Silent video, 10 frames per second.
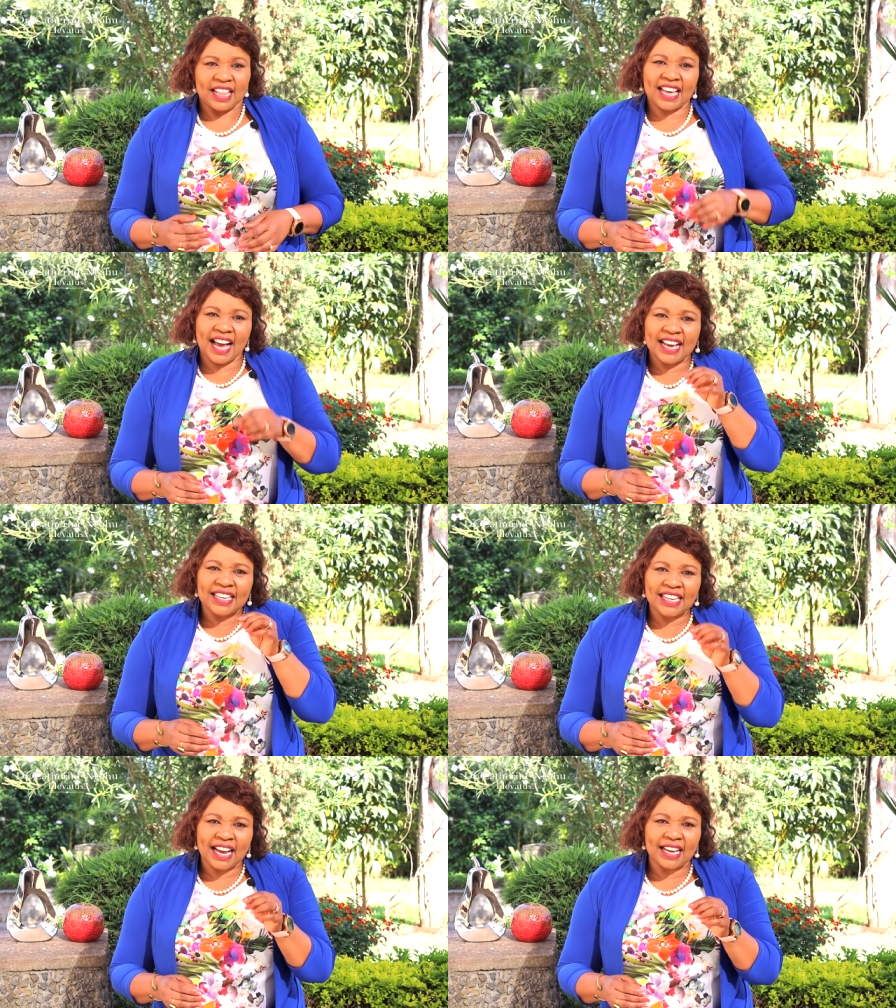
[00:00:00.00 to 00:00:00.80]
The
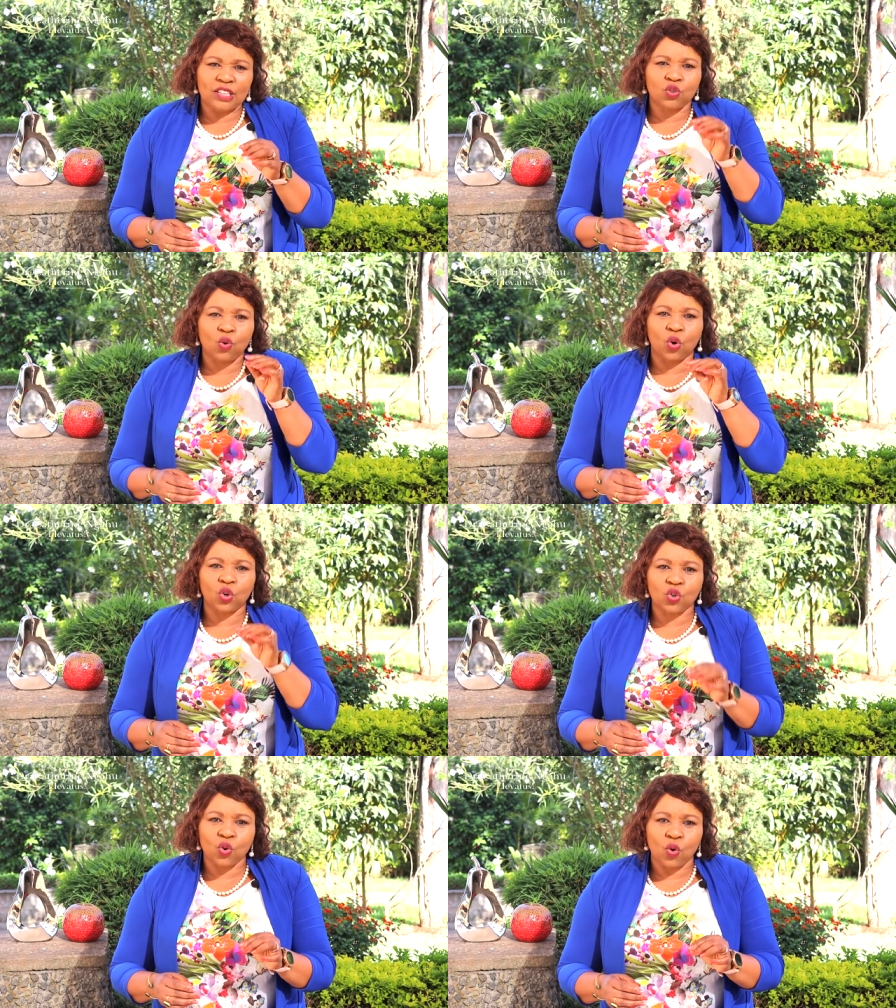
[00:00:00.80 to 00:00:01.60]
idea is to
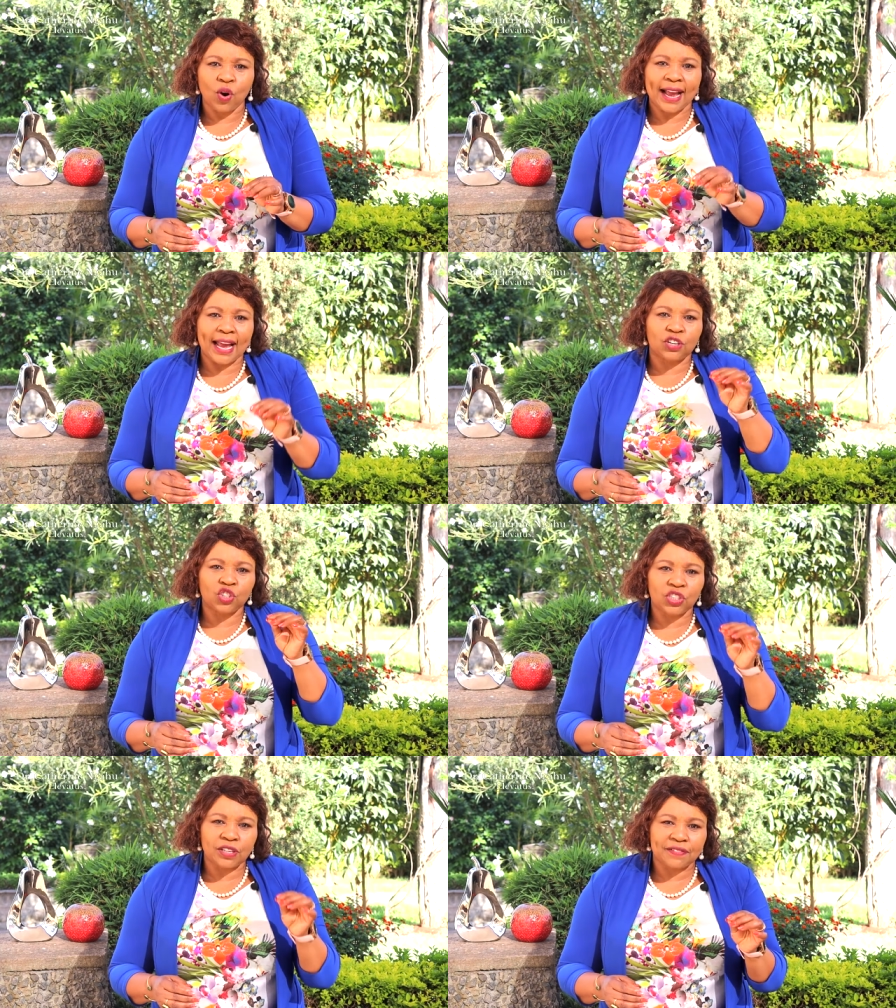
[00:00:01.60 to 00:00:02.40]
control and
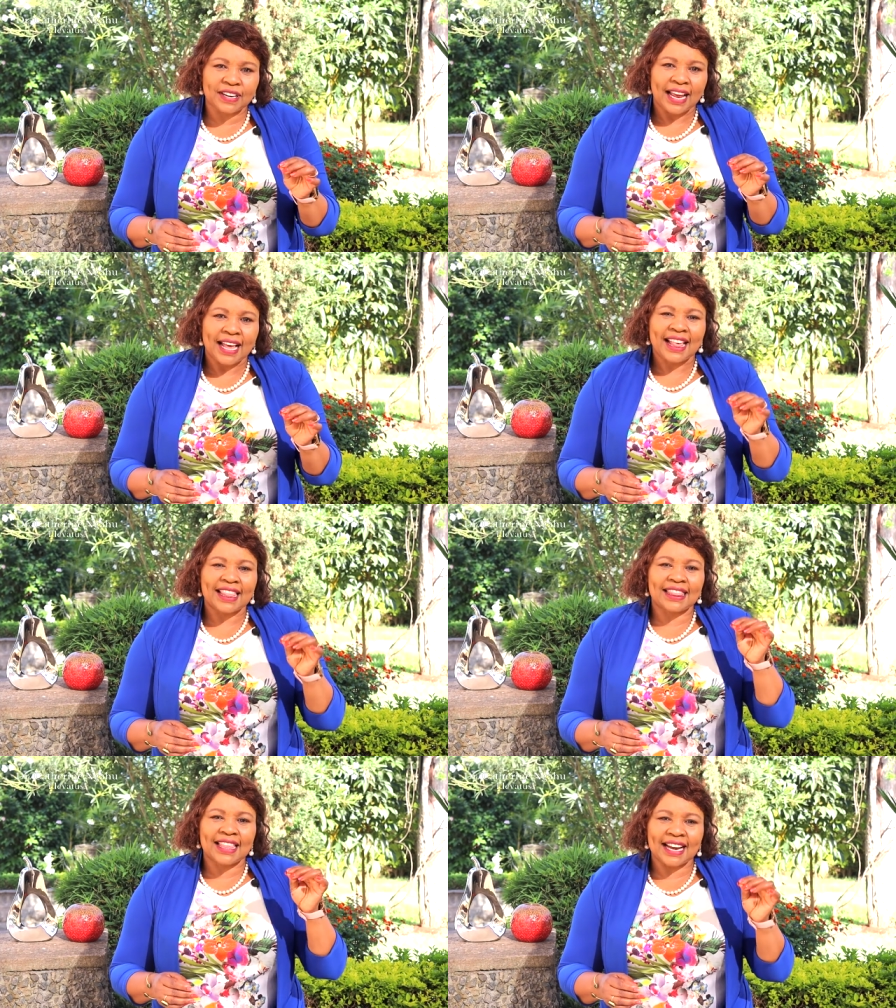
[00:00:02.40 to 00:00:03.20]
shift
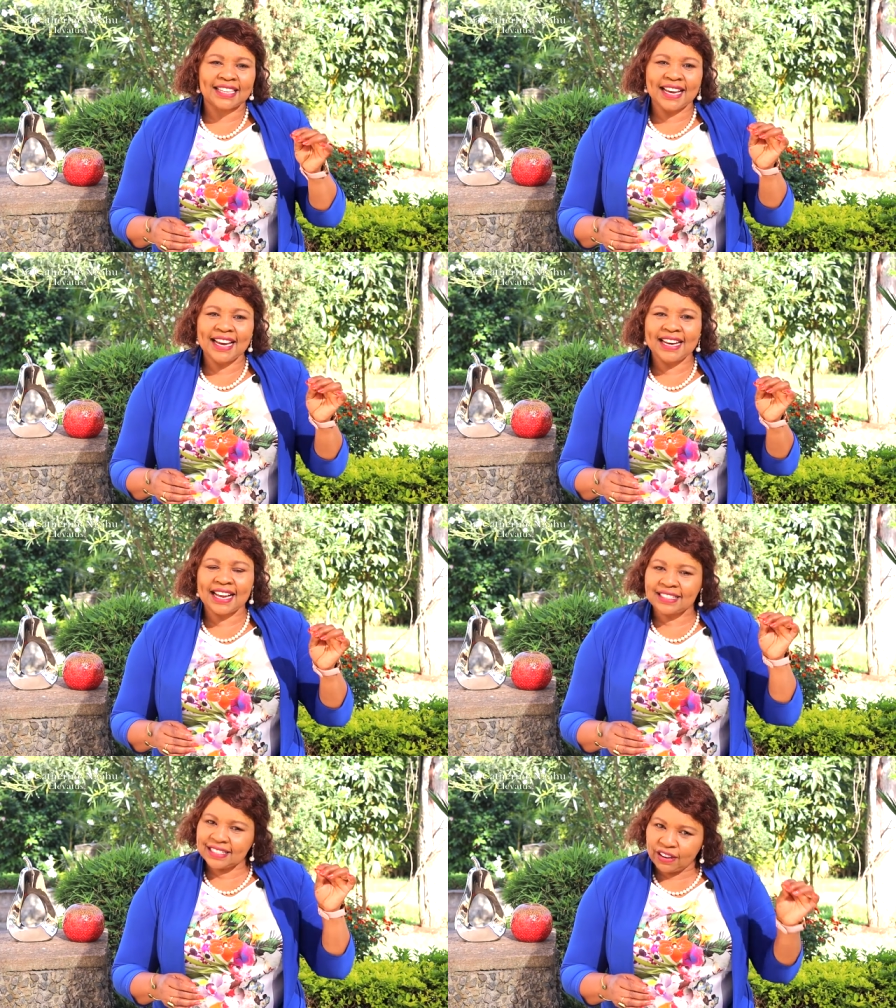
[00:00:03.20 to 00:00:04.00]
that
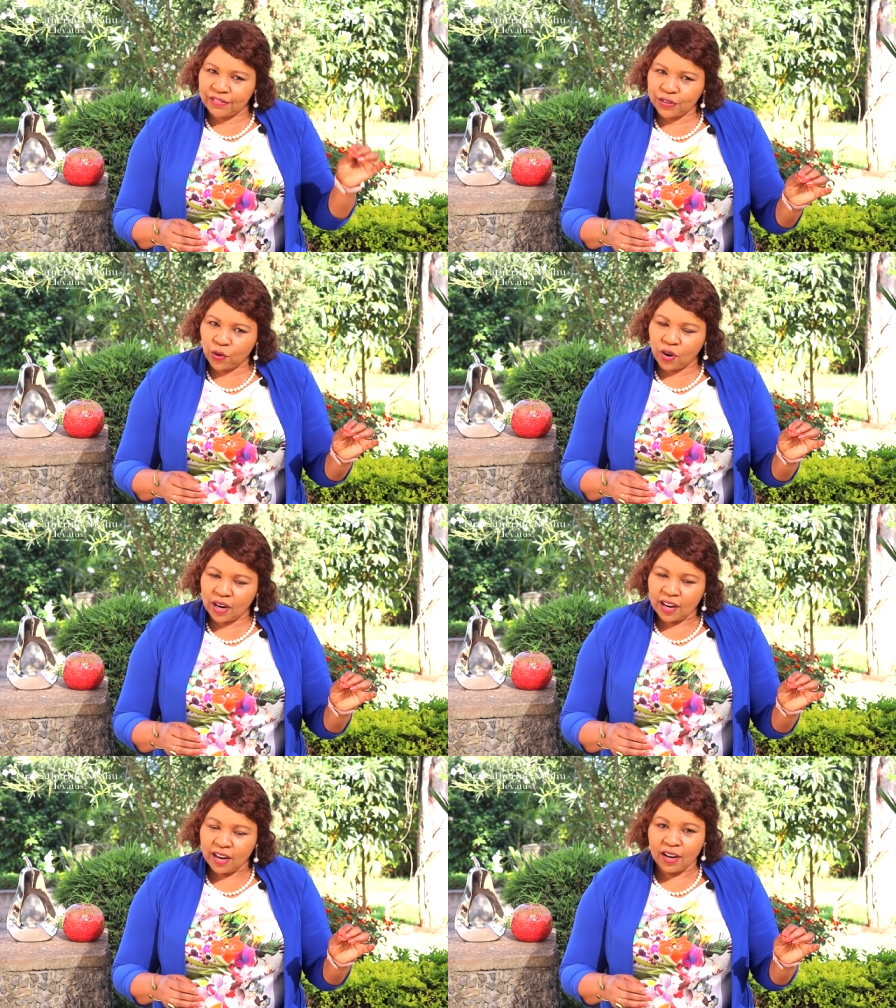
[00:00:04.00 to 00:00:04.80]
inner self-talk
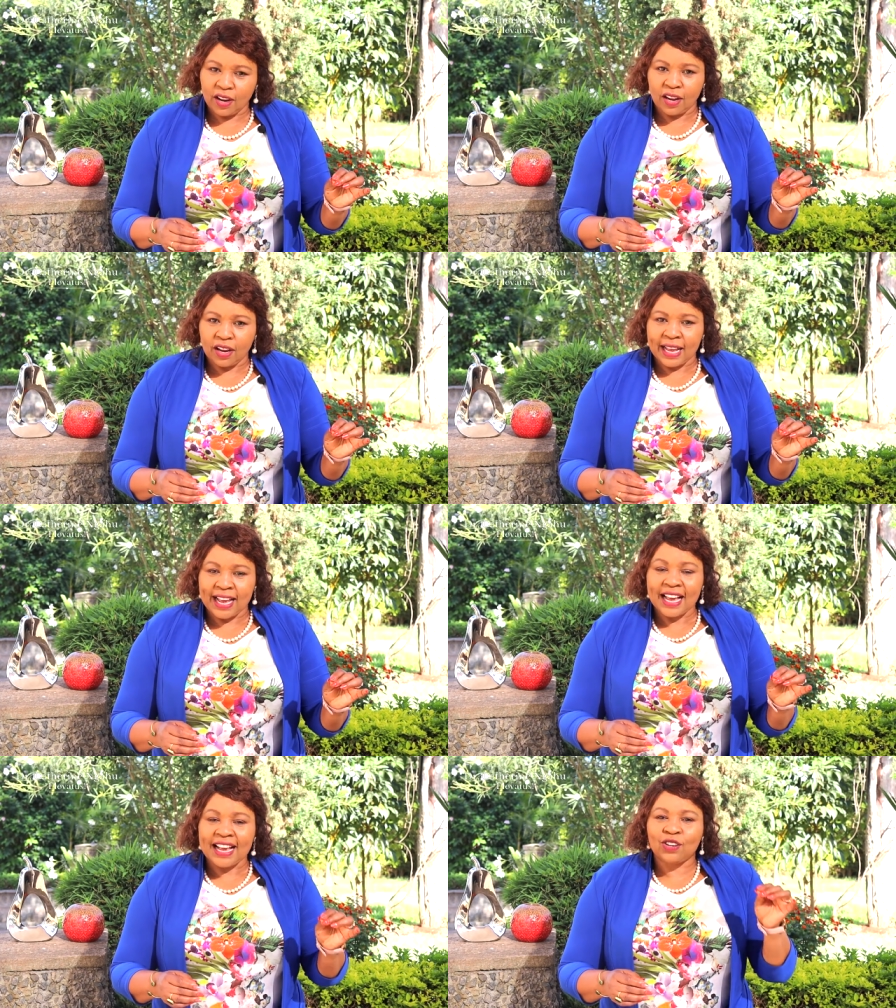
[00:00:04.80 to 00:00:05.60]

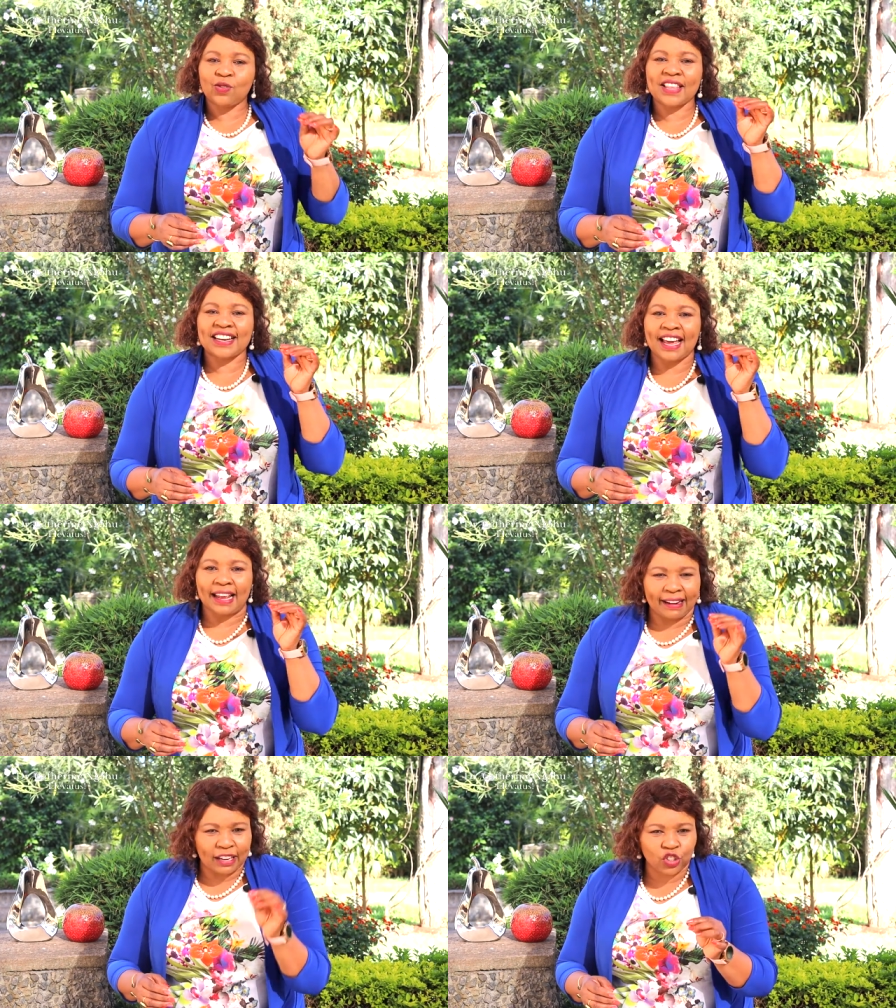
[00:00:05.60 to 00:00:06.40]
to the
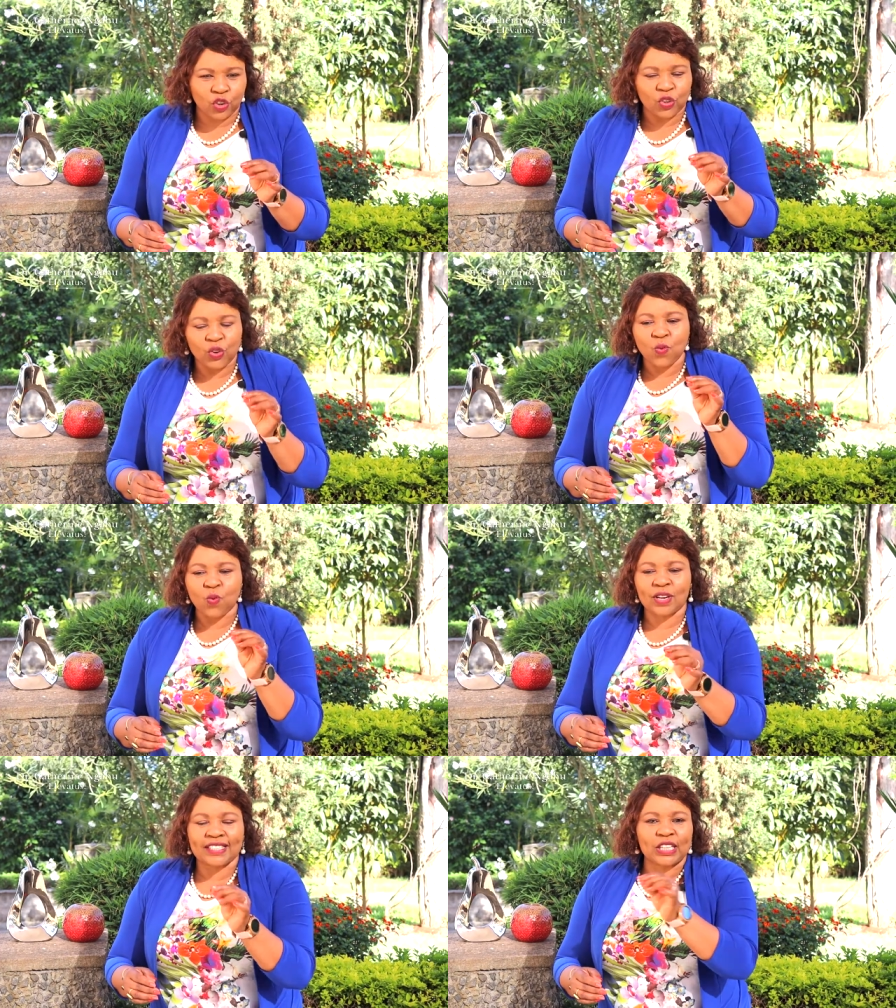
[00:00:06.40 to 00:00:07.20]
direction you
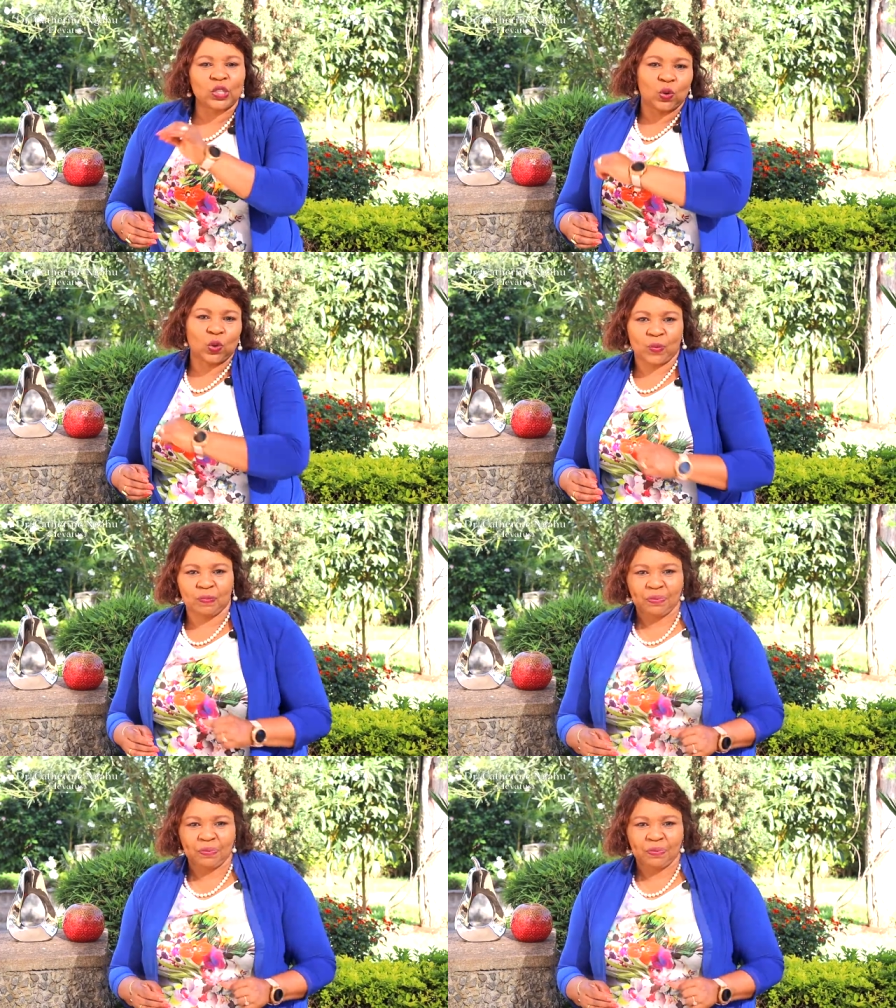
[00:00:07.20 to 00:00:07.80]
want it to go.